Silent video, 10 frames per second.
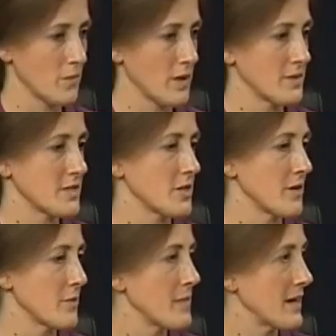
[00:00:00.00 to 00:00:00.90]
we, always try
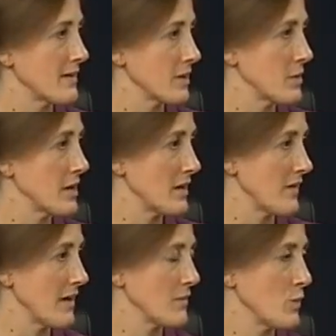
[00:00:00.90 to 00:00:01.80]
to remind the community
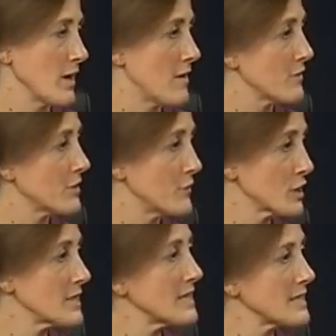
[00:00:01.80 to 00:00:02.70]
that we offer a
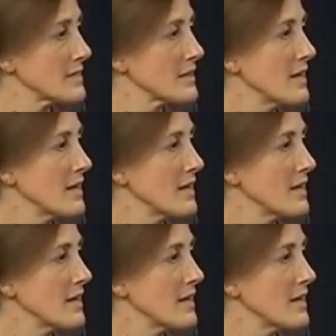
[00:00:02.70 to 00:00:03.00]
foot clinic